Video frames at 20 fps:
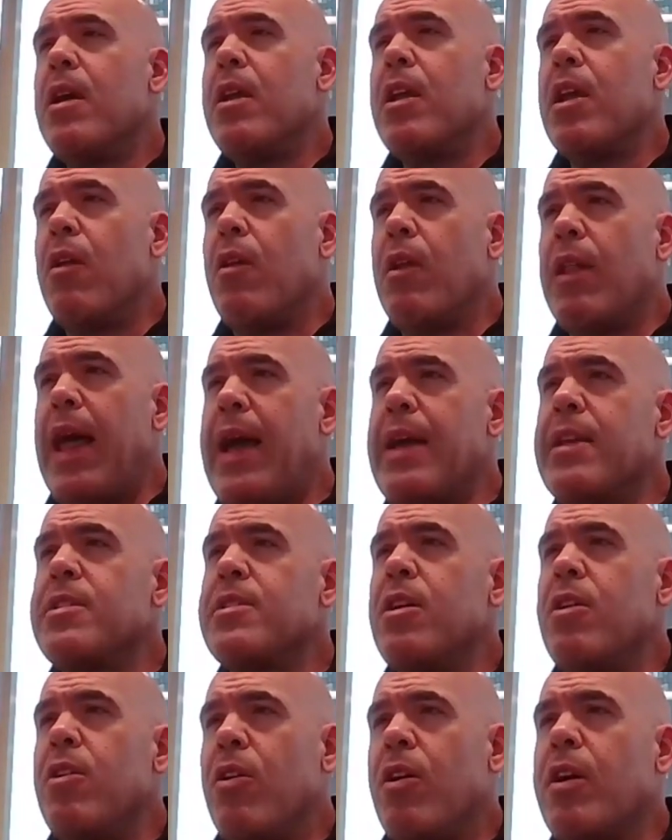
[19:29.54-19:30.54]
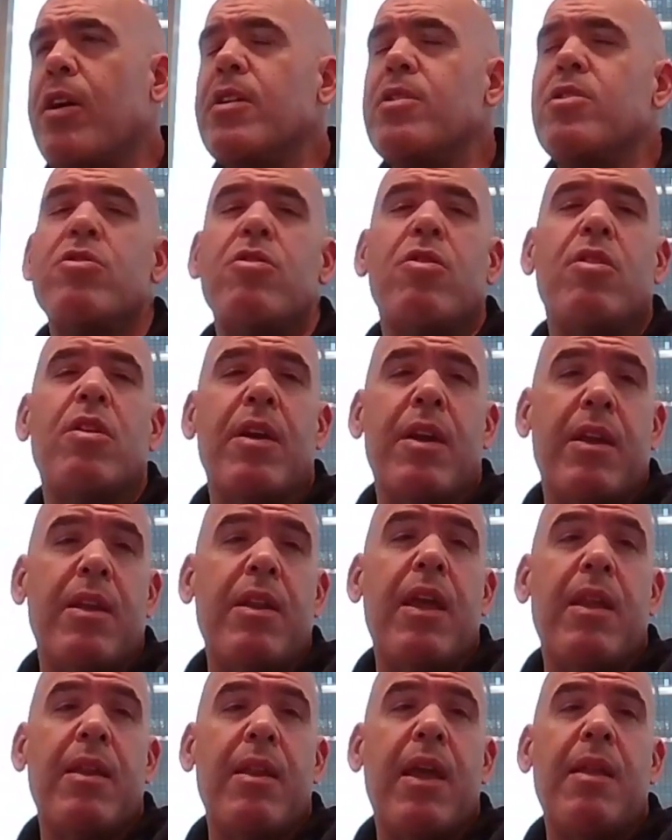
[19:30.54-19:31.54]
Alaska, Arkansas,
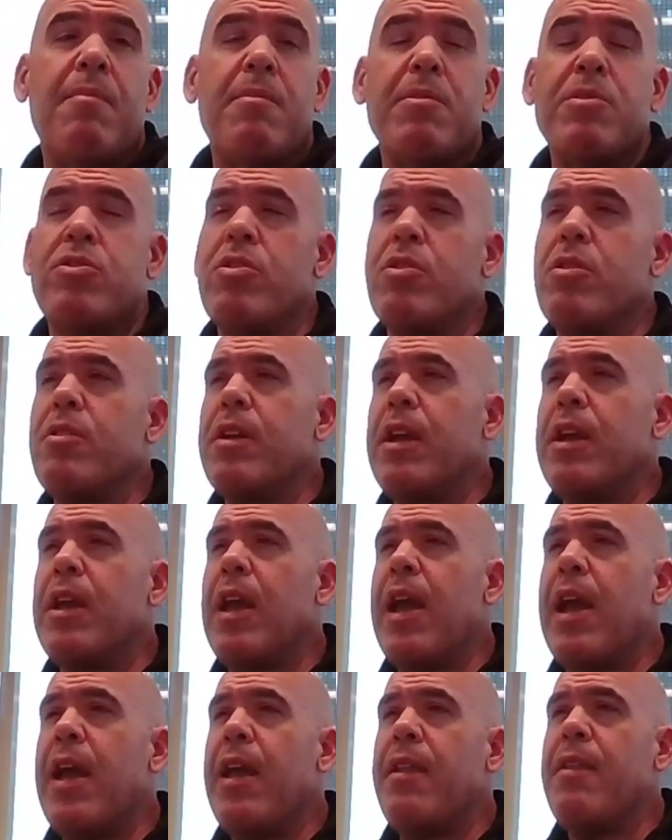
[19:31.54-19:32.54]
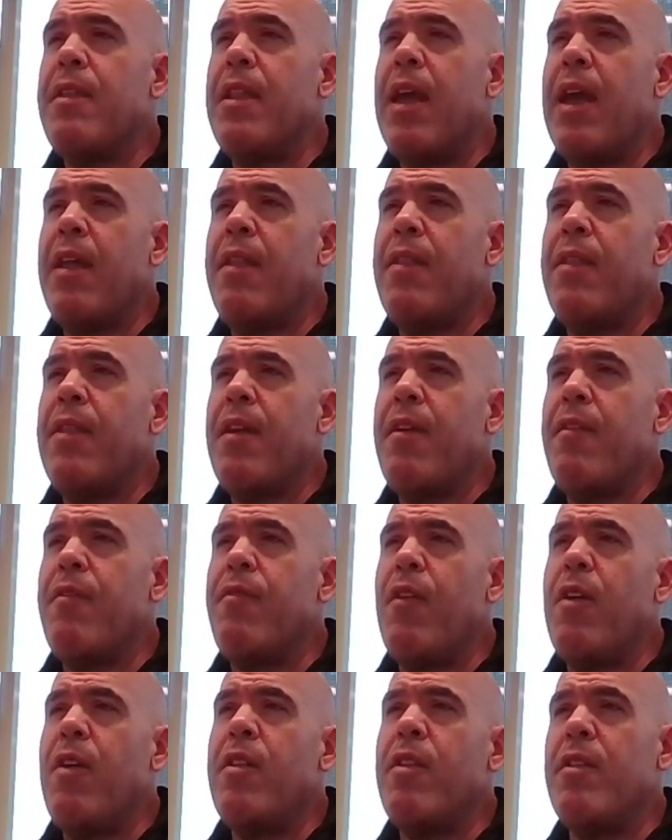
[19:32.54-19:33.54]
and Missouri, and they're
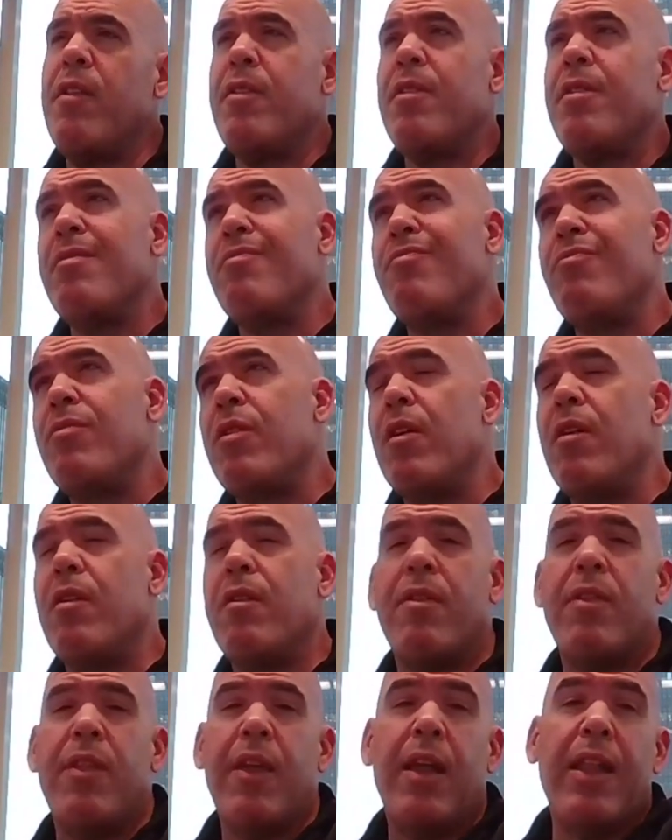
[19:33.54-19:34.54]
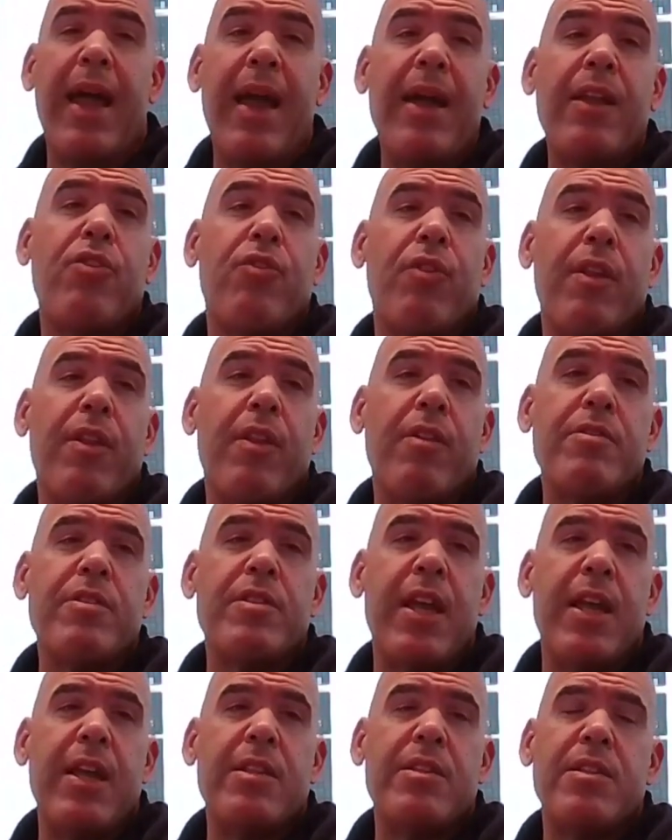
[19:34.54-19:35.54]
the electorate in those
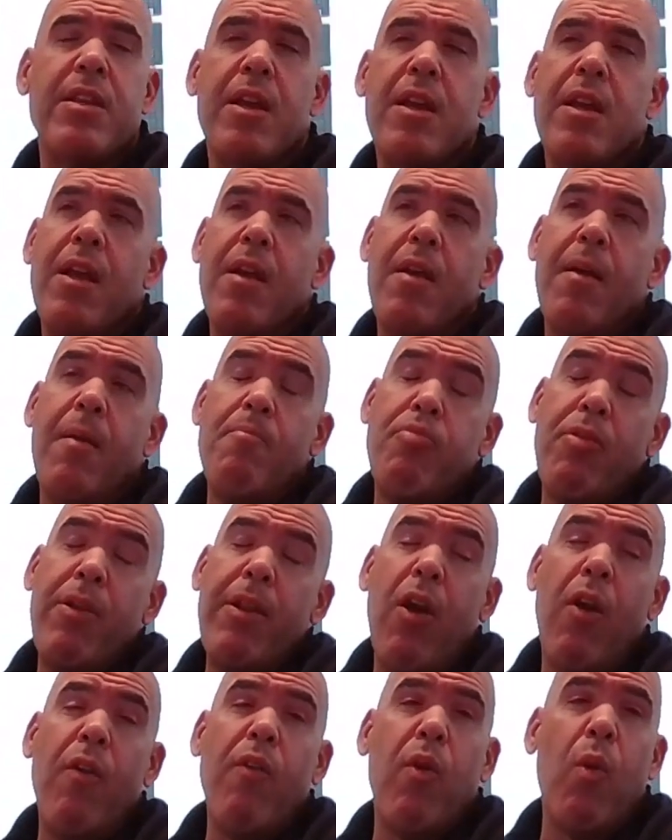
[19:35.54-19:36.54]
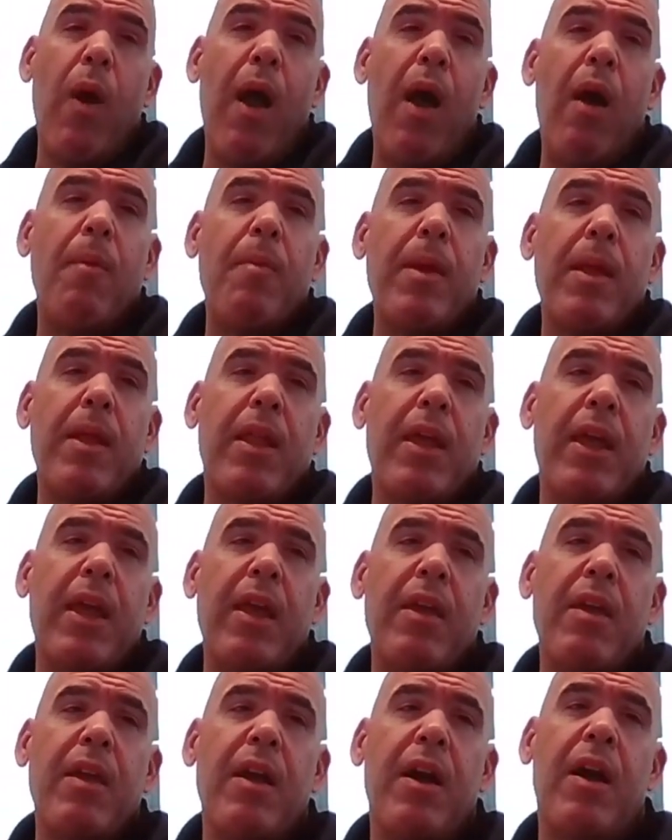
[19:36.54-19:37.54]
states pretty
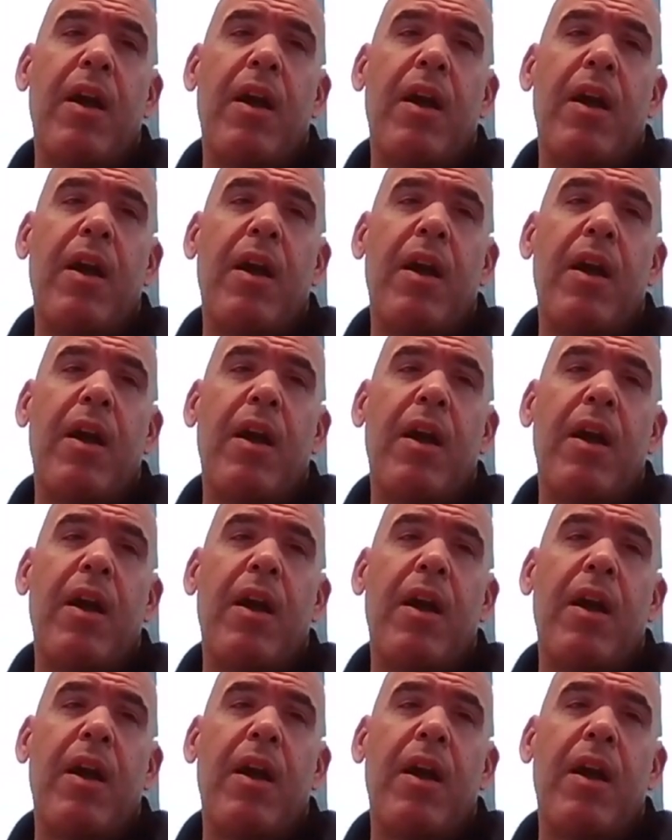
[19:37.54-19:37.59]
overwhelmingly